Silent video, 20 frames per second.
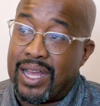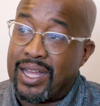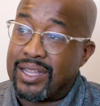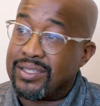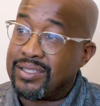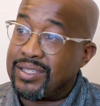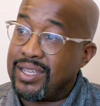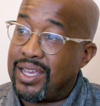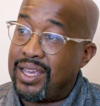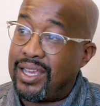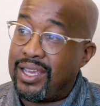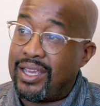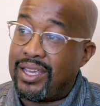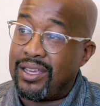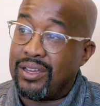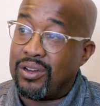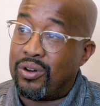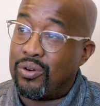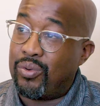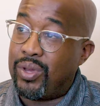I'd
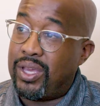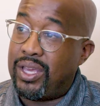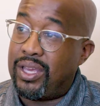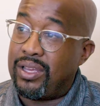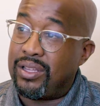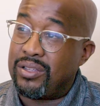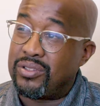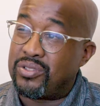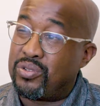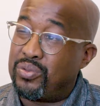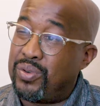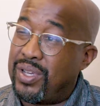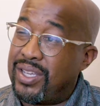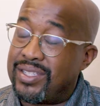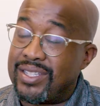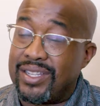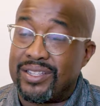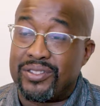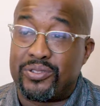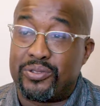say a week, 2
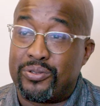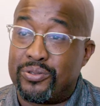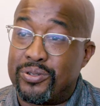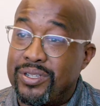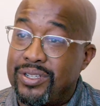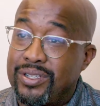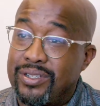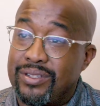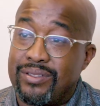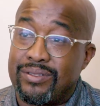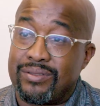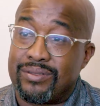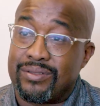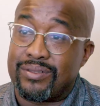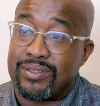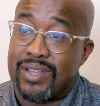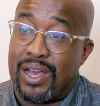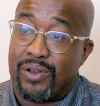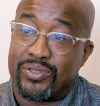weeks into it,